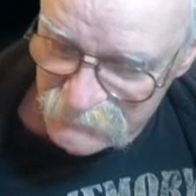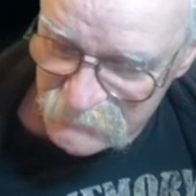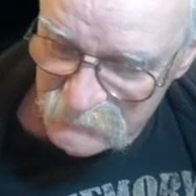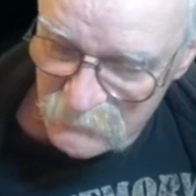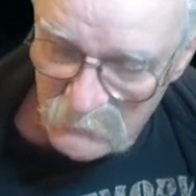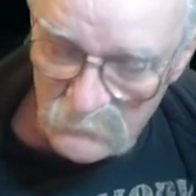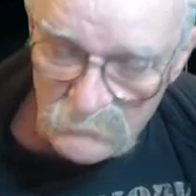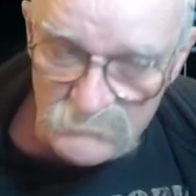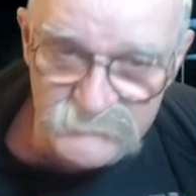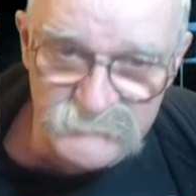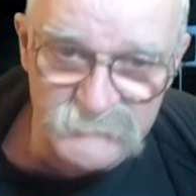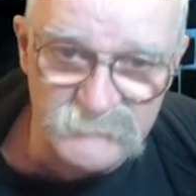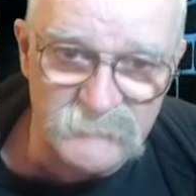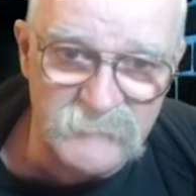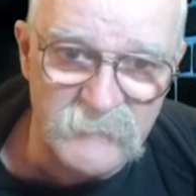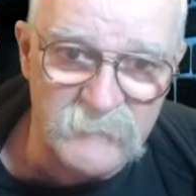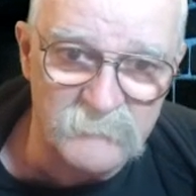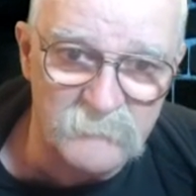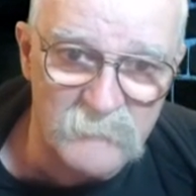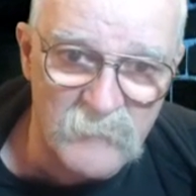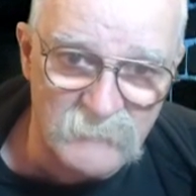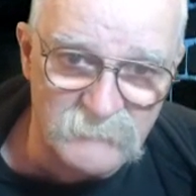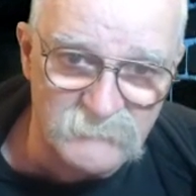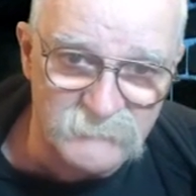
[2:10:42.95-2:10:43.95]
He always
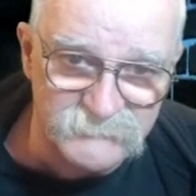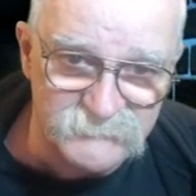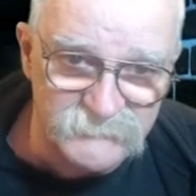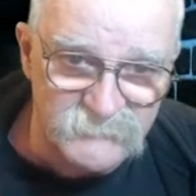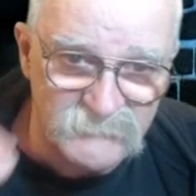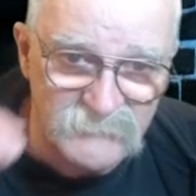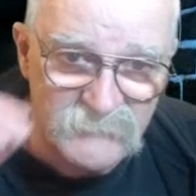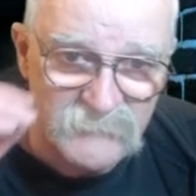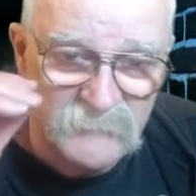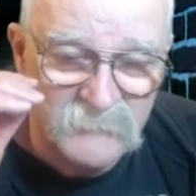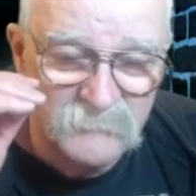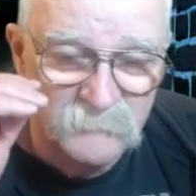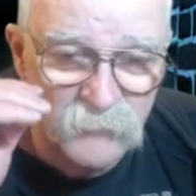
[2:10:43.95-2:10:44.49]
came on and said, hey,